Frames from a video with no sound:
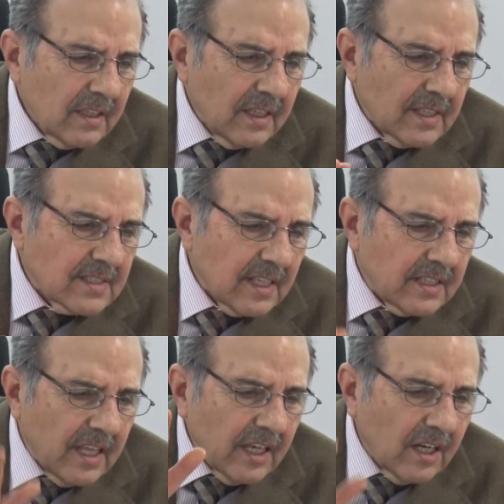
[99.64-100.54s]
let's say
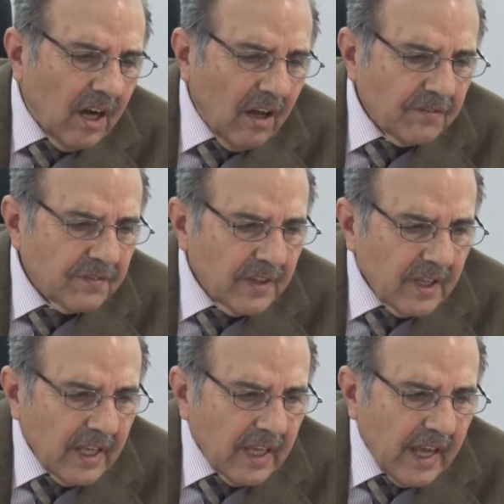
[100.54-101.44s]
takeoff
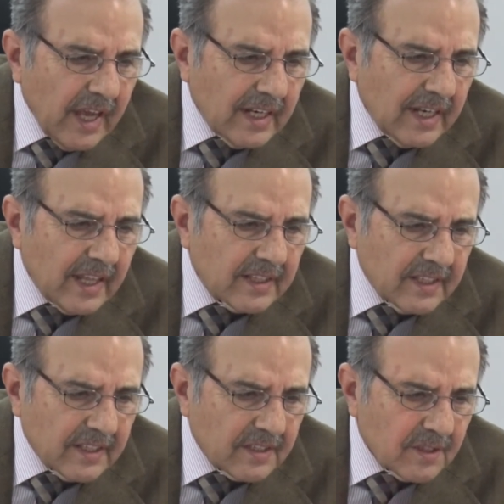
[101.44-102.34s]
and landing.